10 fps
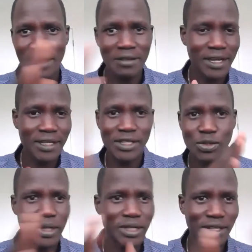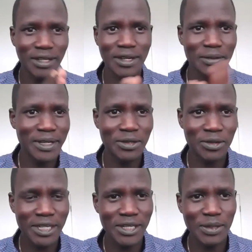kind of switched a little bit
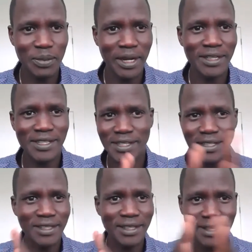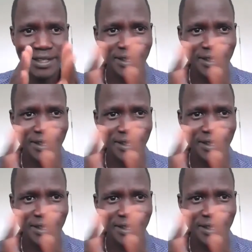direction, but it's still